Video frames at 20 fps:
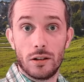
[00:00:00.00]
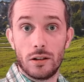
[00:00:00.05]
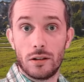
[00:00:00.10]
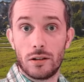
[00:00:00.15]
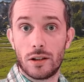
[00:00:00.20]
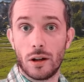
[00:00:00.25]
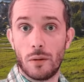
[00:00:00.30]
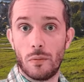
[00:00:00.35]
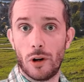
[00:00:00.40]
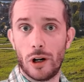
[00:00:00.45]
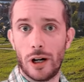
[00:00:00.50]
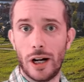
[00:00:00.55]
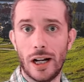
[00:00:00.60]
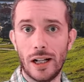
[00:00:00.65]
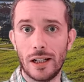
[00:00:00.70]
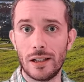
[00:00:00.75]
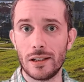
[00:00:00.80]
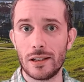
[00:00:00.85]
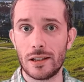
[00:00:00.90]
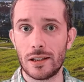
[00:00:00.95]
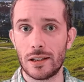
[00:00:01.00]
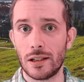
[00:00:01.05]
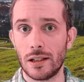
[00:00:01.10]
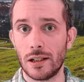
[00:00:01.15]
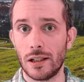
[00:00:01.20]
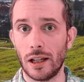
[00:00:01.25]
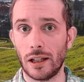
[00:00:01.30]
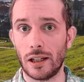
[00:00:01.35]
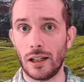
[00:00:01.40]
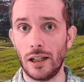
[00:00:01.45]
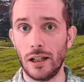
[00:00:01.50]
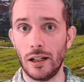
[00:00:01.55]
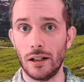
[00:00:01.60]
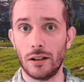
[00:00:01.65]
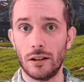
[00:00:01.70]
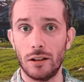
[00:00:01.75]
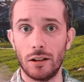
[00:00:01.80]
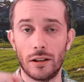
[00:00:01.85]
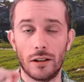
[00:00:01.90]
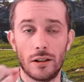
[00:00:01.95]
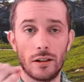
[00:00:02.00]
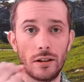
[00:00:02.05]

somewhere else, like here,